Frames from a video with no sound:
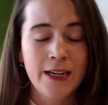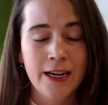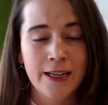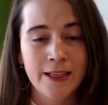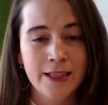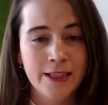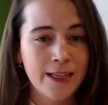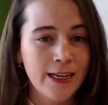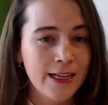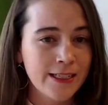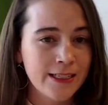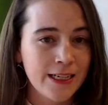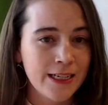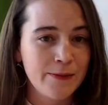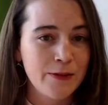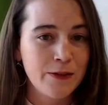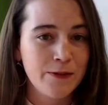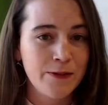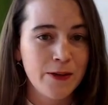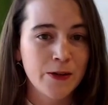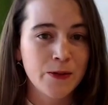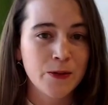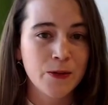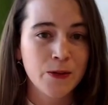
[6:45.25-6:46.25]
and the last time
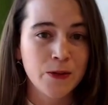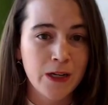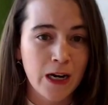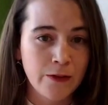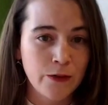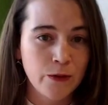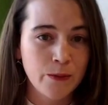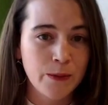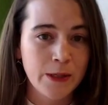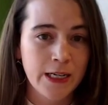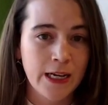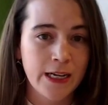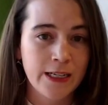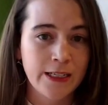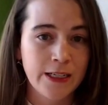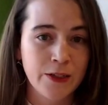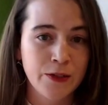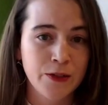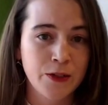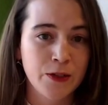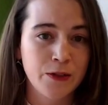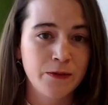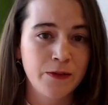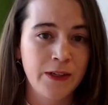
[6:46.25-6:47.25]
the federal government had
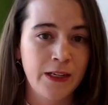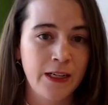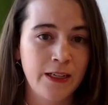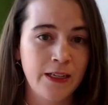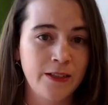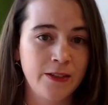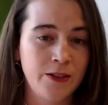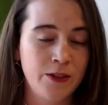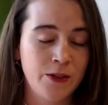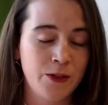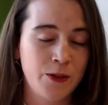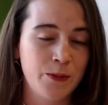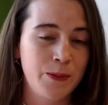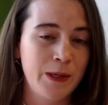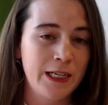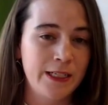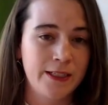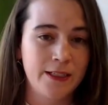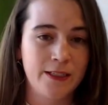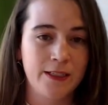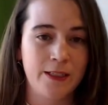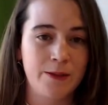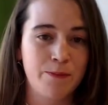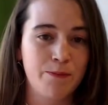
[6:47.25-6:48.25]
intervened to
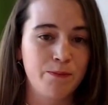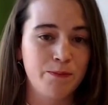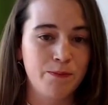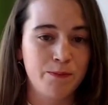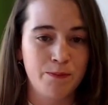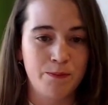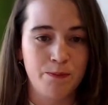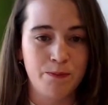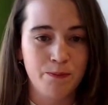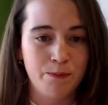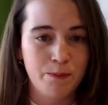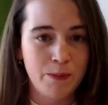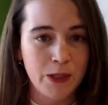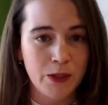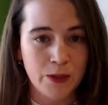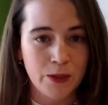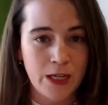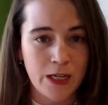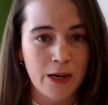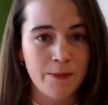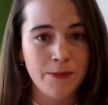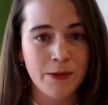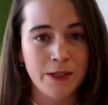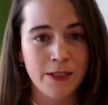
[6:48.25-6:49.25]
basically
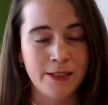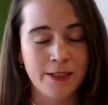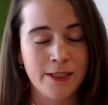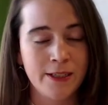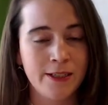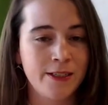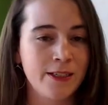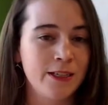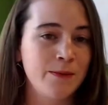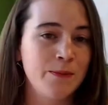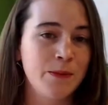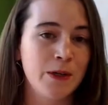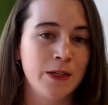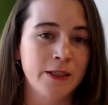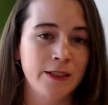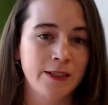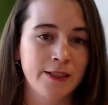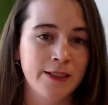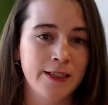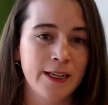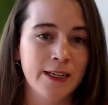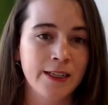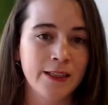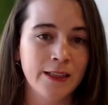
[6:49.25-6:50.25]
build up the system on the
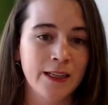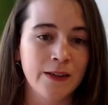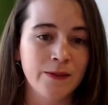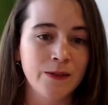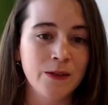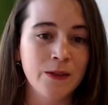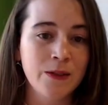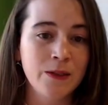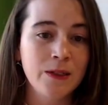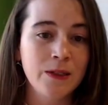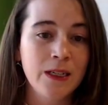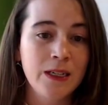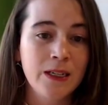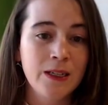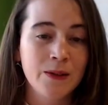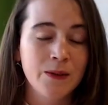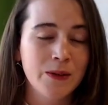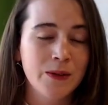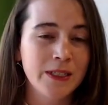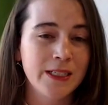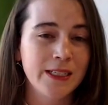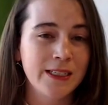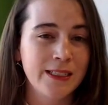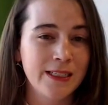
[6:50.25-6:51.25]
state level
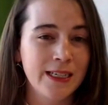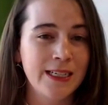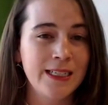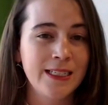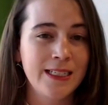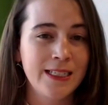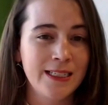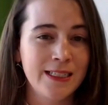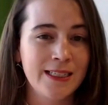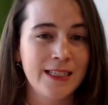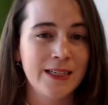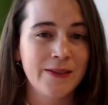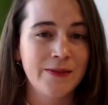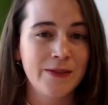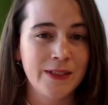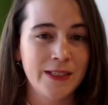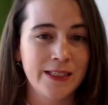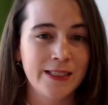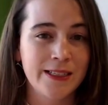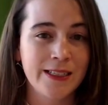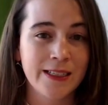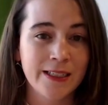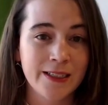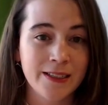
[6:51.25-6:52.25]
was in
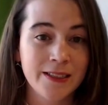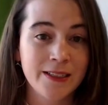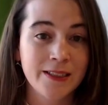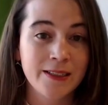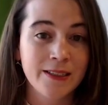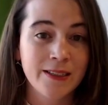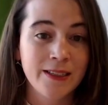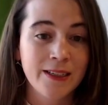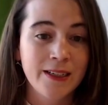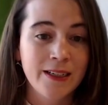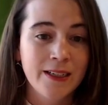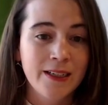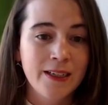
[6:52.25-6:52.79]
1976.